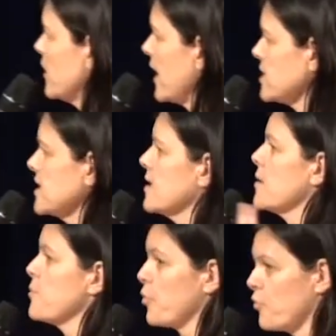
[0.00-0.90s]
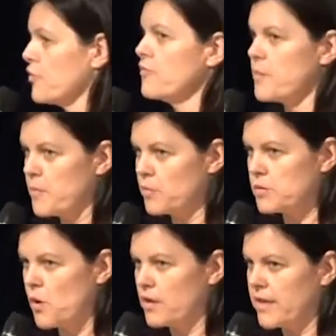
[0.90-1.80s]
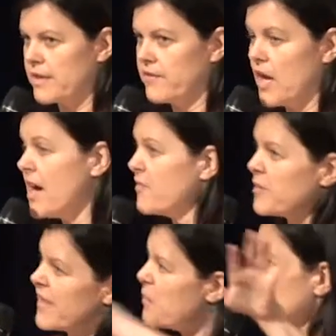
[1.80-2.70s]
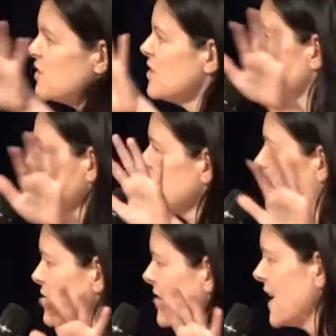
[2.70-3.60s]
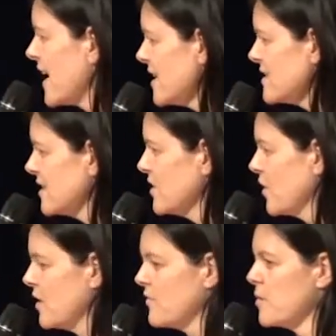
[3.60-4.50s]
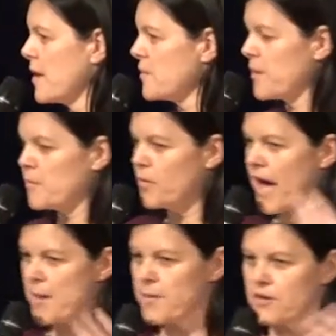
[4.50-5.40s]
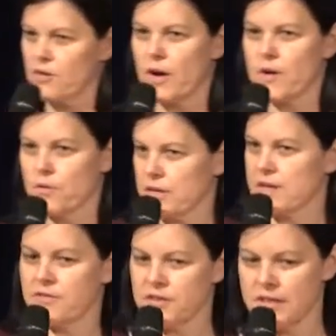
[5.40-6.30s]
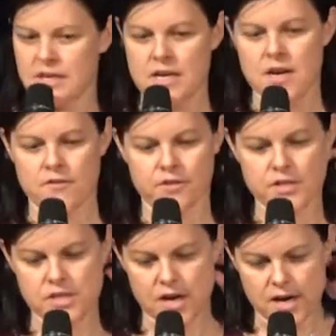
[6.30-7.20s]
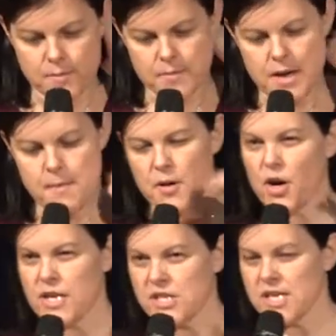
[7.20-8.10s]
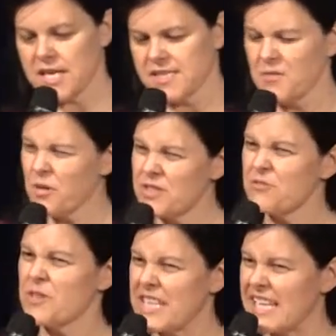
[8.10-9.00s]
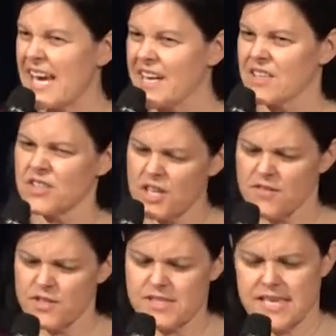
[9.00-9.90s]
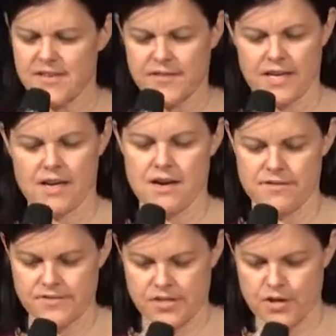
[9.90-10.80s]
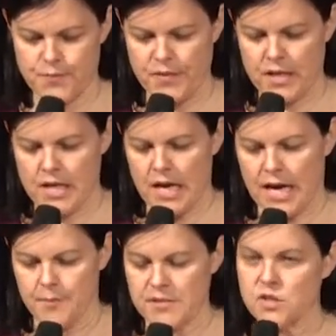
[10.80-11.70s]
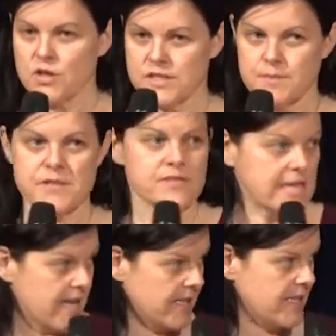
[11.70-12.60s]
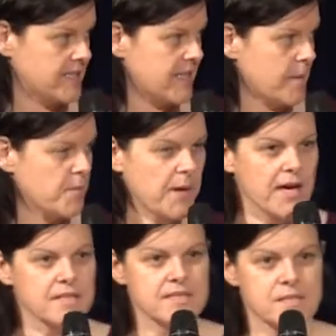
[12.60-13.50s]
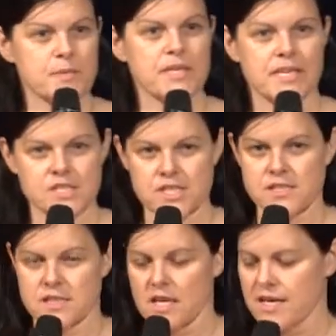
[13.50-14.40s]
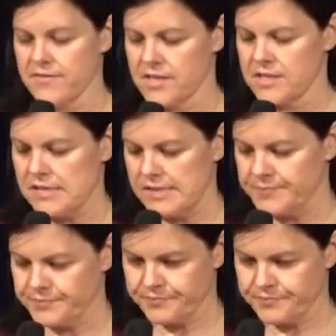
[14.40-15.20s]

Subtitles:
could actually improve people's quality of life, but that was just sort of wasn't counted. If you make people happier or healthier for a time, but only just, that wasn't really counted. It's only if you save that life. So this concept of DALYs came about, disability-adjusted life years.